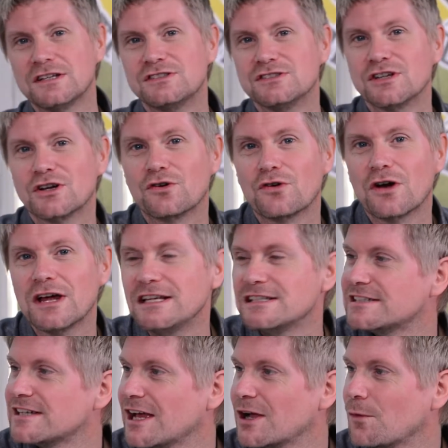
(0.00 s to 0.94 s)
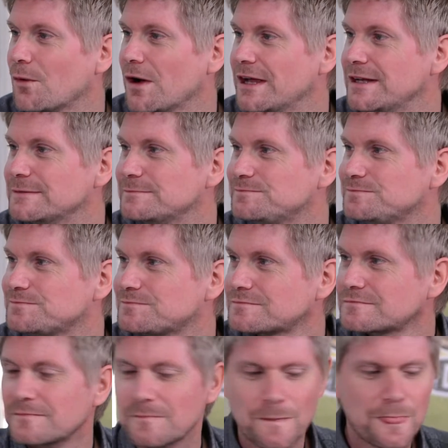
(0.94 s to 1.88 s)
this is a great segue
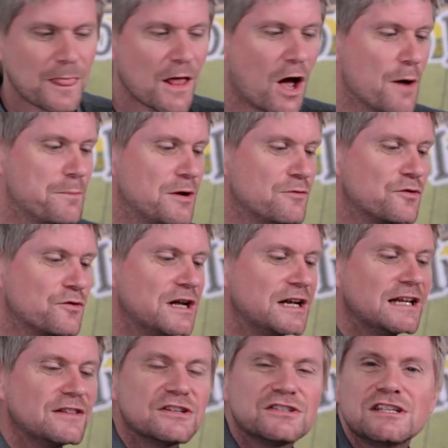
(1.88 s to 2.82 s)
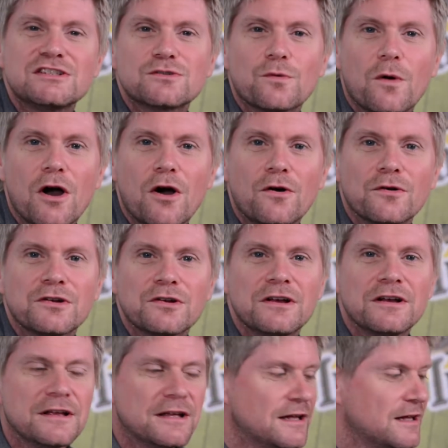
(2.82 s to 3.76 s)
Oh, I've been reading the Discworld.
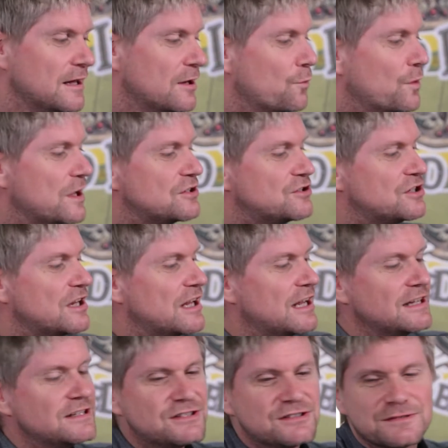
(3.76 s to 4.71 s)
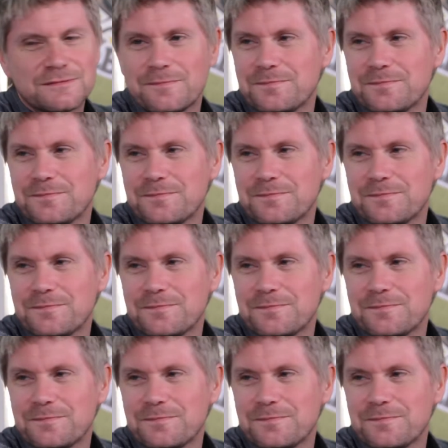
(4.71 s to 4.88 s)
Why? Because there needs to be a